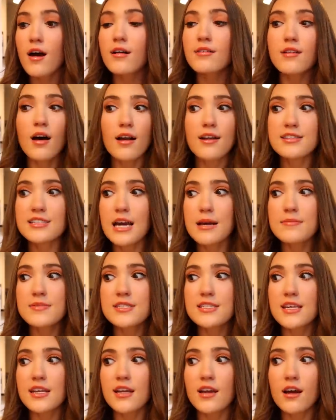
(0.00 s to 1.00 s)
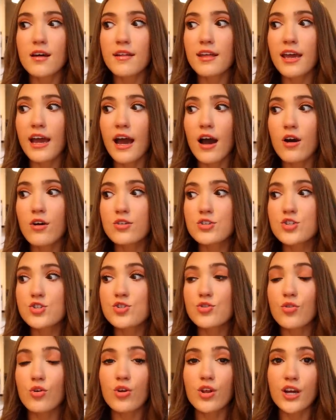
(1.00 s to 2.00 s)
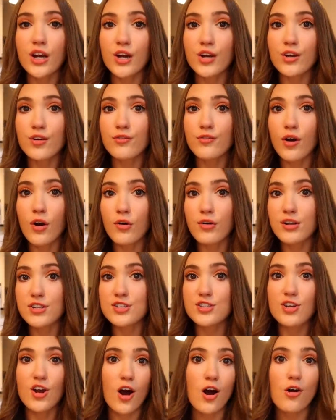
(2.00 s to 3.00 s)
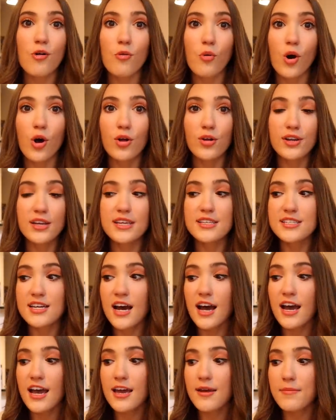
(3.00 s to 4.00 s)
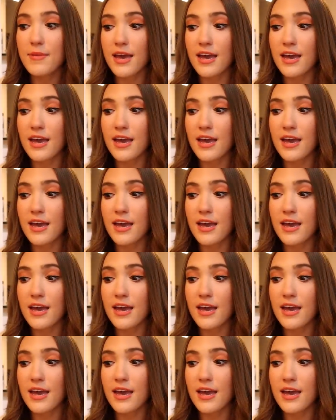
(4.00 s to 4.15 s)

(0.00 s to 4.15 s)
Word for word: a lot of times, sitting on the couch, scrolling on your phone is not quality time.